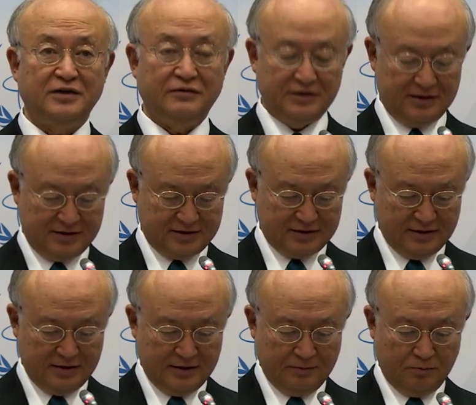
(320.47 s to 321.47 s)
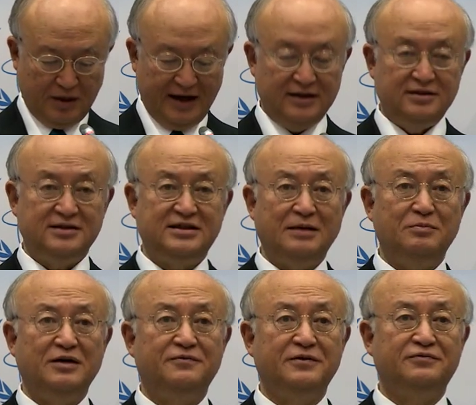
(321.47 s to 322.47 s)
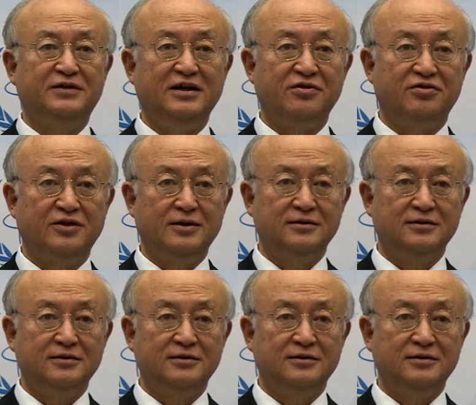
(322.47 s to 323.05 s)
Governors by December 15,